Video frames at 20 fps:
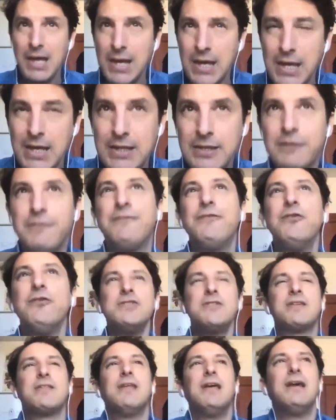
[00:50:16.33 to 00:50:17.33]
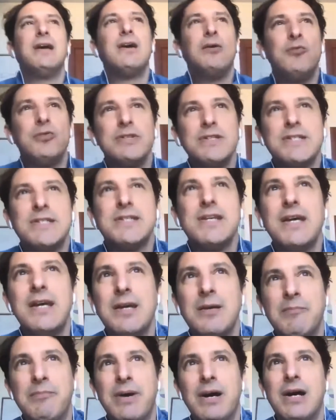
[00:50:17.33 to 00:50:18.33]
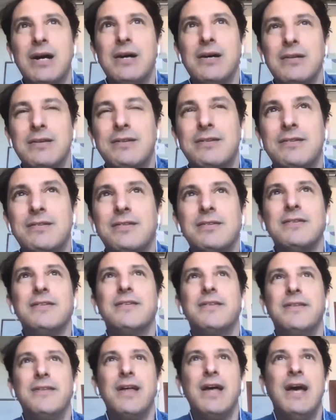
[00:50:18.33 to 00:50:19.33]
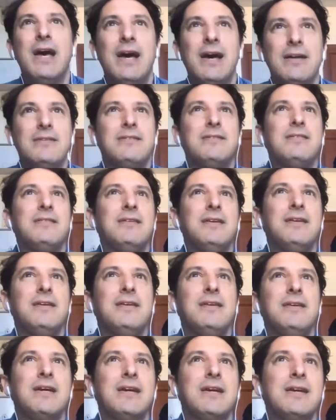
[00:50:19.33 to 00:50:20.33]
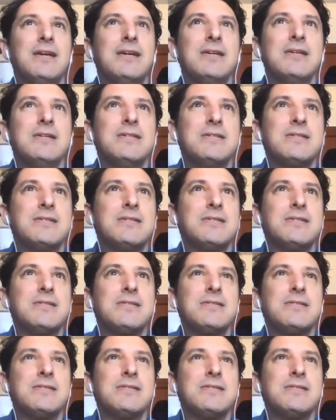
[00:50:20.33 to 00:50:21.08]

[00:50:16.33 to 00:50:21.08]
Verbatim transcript: The first thing I want to say about that is